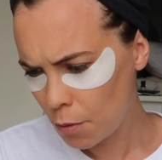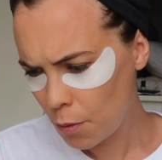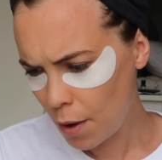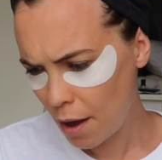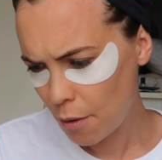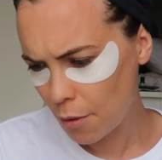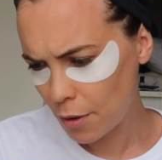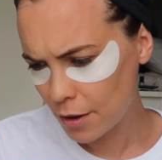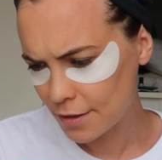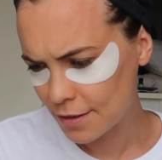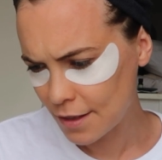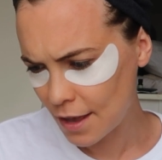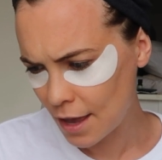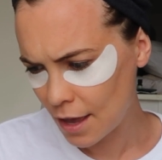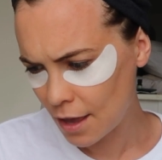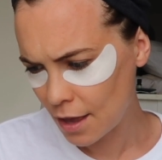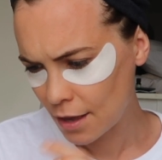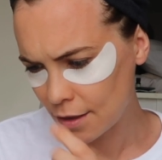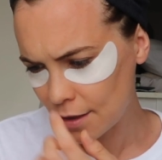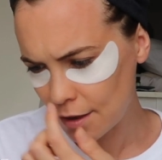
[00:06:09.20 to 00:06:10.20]
where was
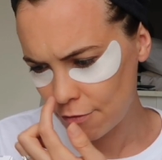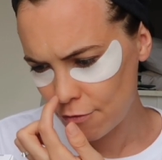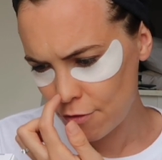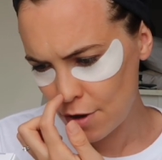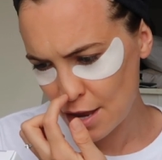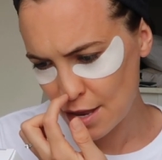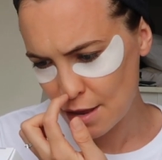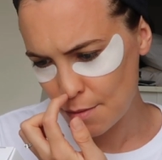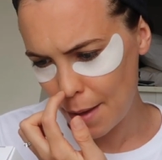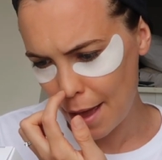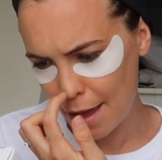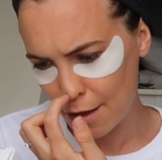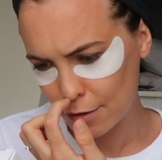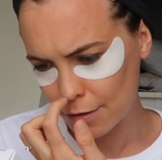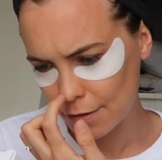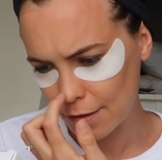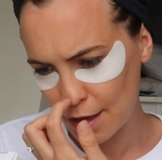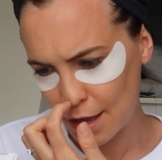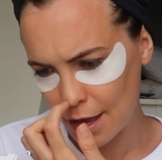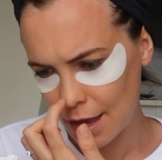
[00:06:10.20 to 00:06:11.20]
it? I did read
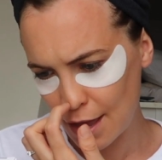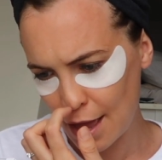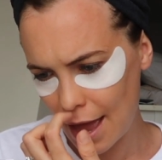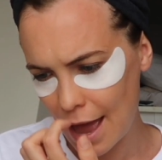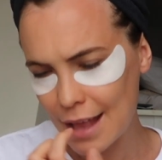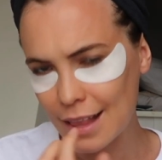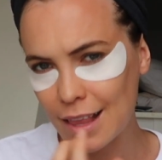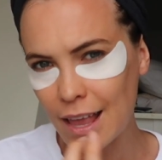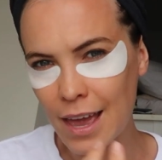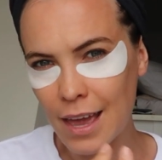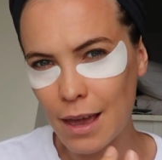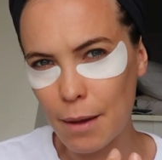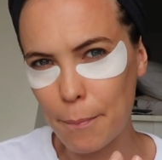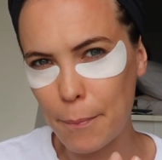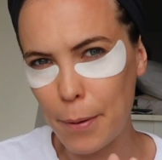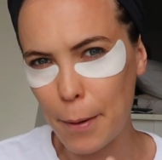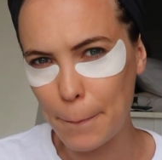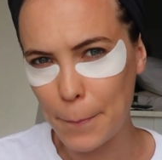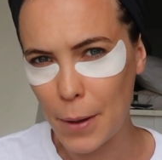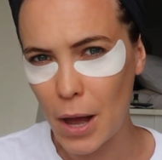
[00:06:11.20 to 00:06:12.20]
about it. It had
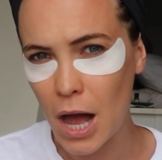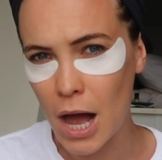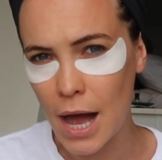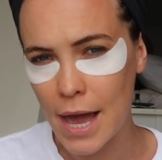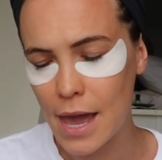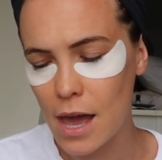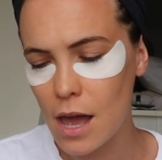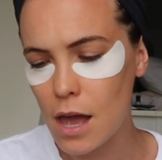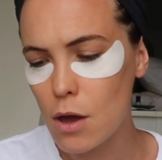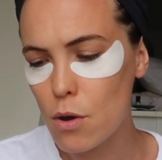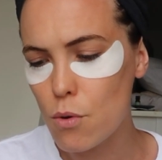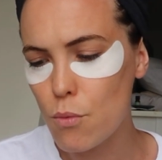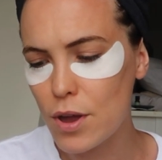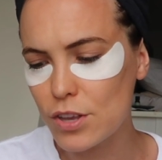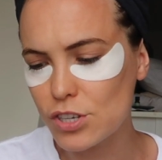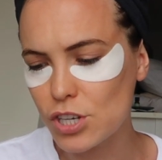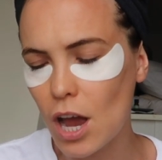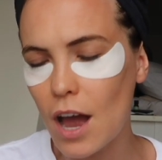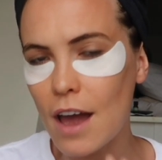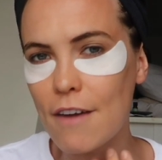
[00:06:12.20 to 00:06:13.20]
like papaya,
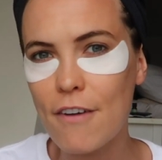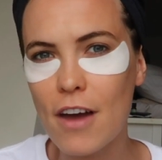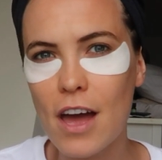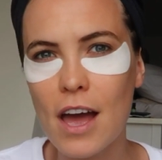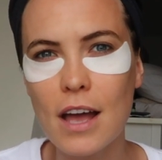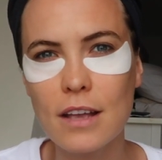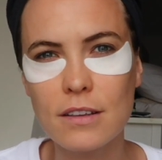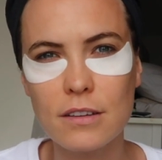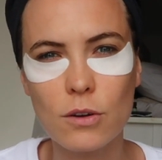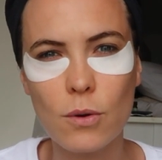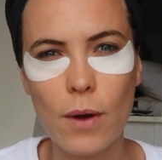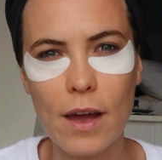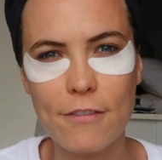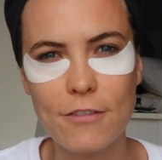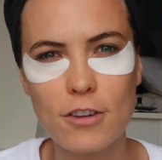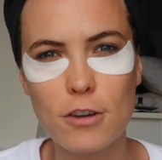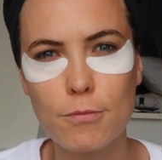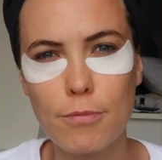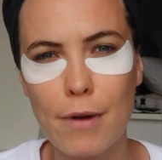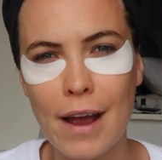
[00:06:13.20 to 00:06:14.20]
which I've heard
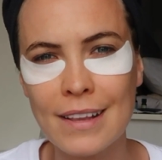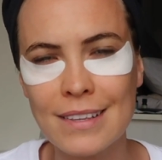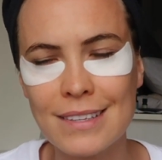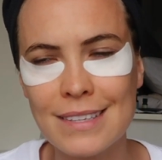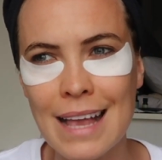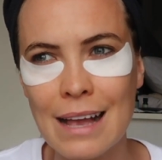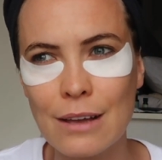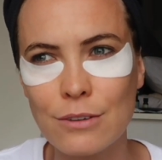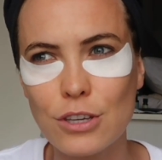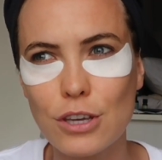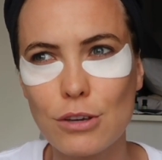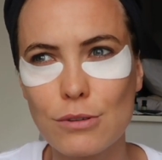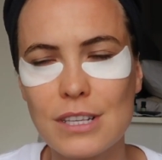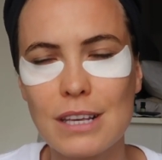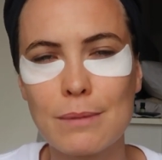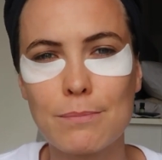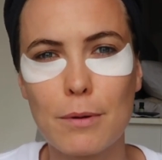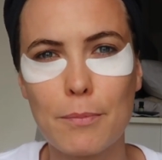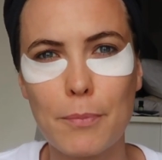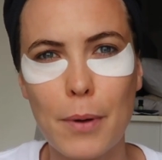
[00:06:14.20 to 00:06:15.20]
quite a few brands now
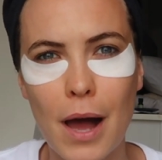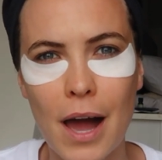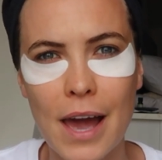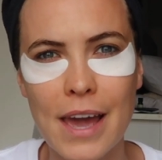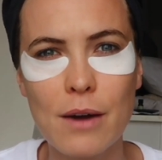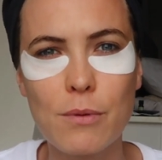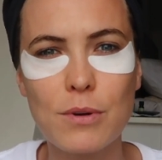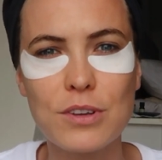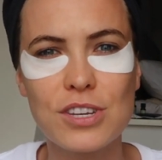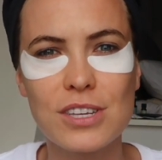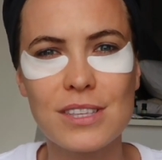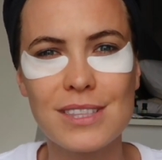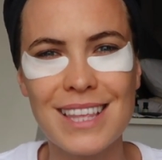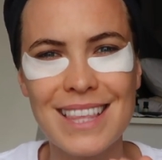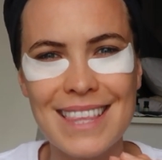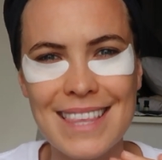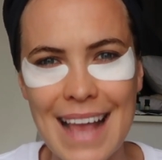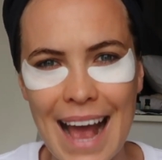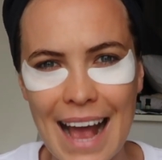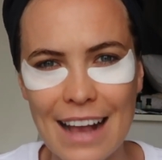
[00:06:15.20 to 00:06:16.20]
using papaya, which is
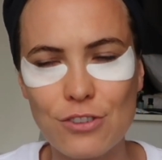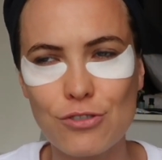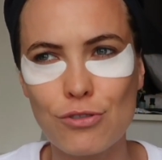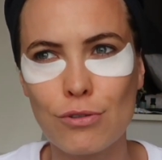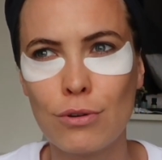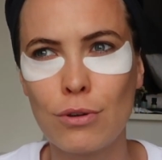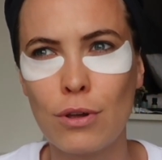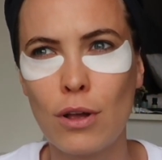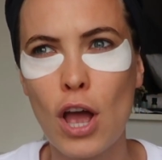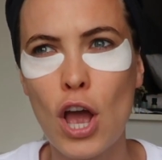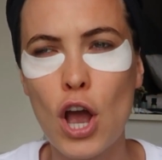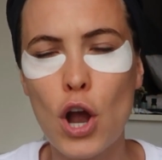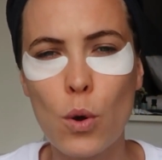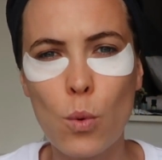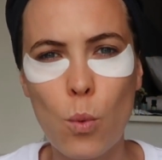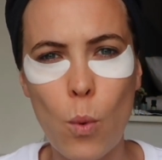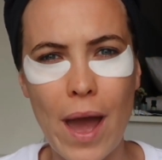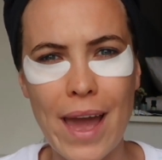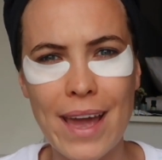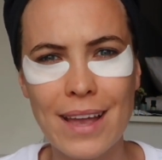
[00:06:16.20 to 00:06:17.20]
the natural
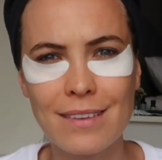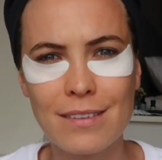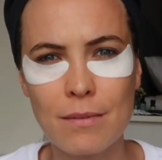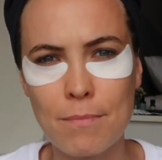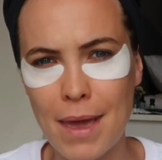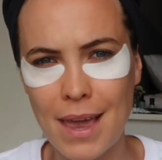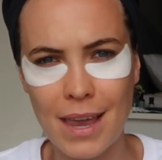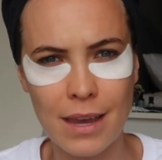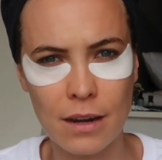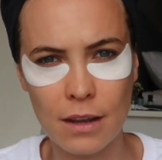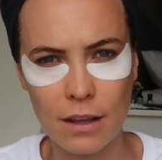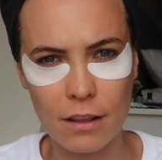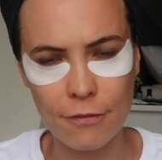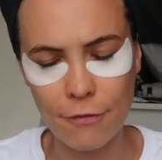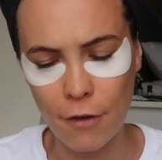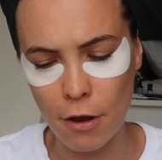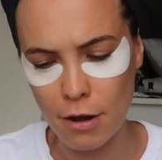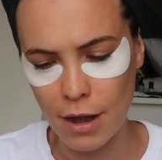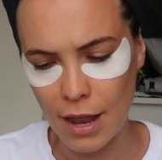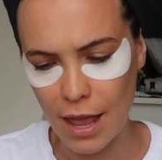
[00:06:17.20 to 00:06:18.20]
way to make an
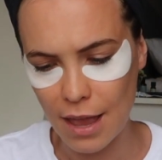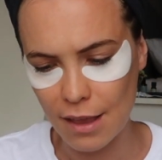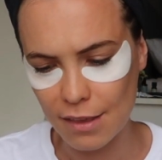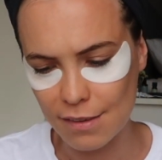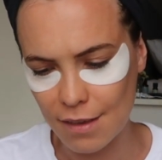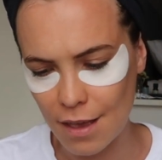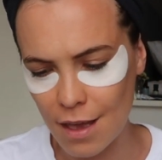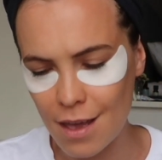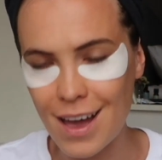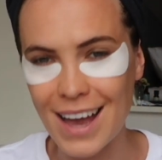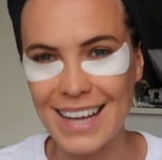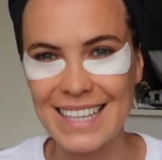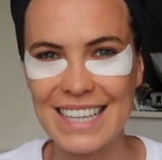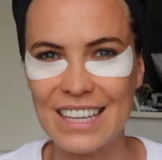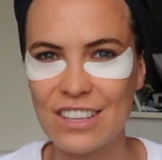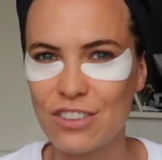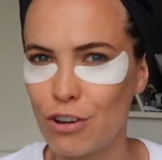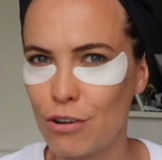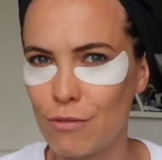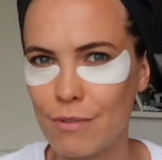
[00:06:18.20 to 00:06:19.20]
exfoliator. I
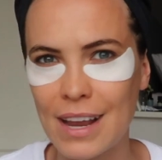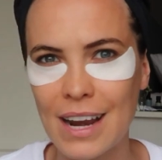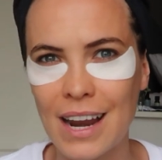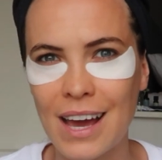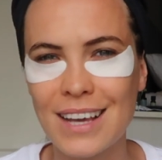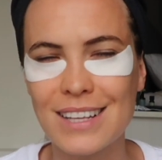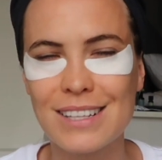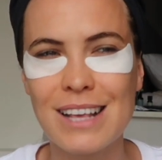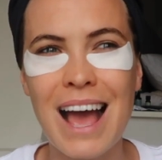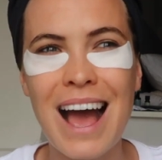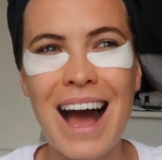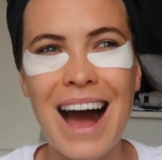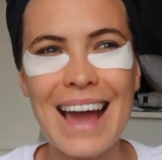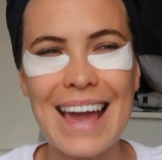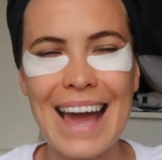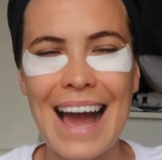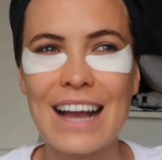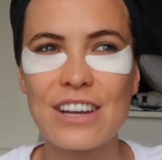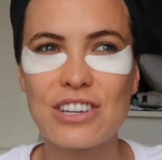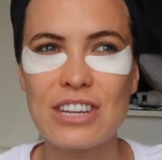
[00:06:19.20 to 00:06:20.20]
did not realize.
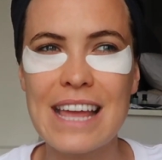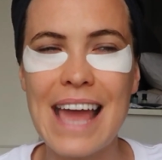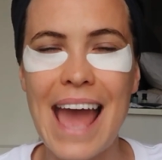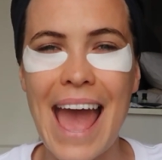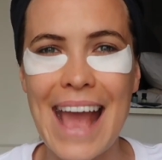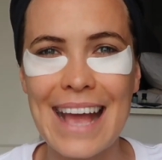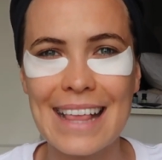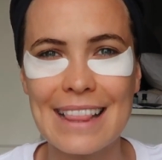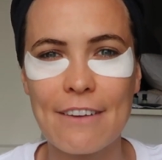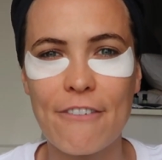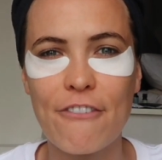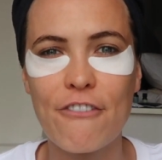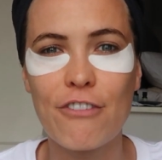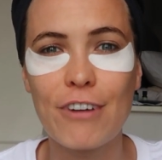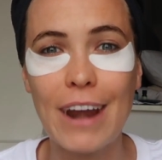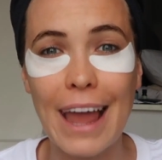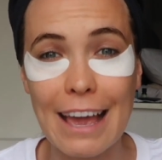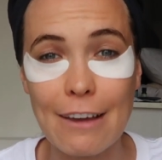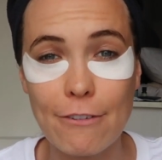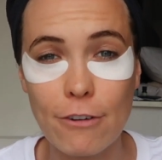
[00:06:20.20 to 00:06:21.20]
I actually hate the
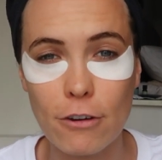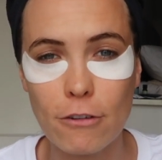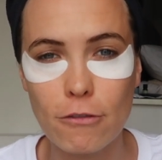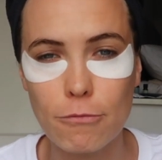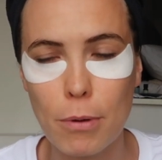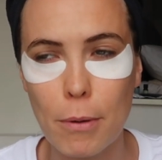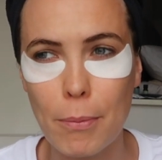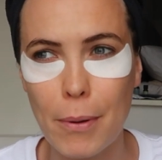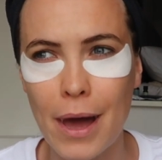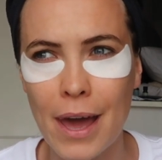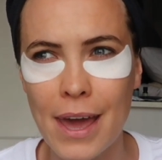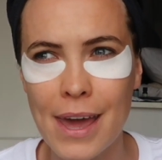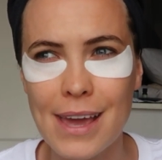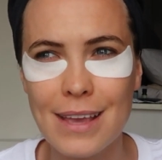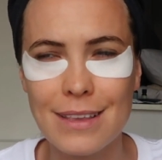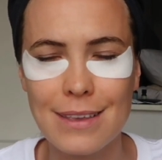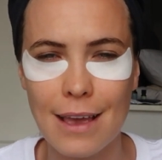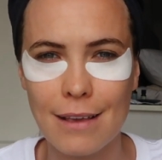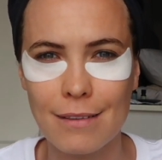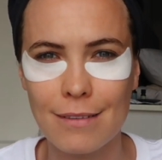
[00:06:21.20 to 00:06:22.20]
flavor of
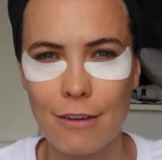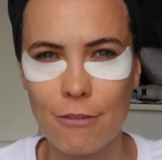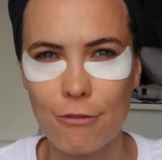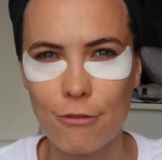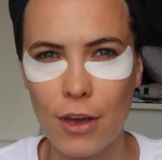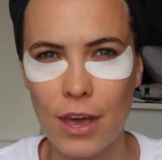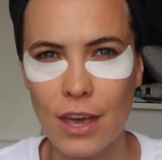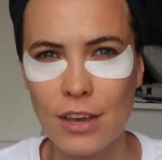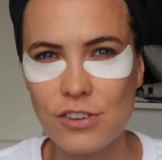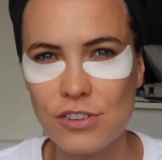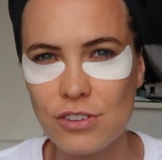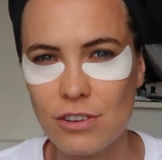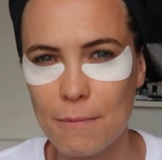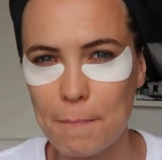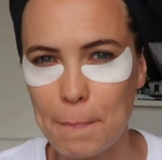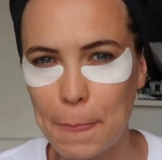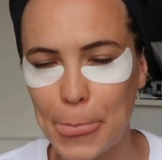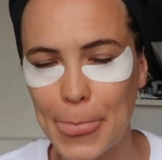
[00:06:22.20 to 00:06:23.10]
papaya. It tastes like fish.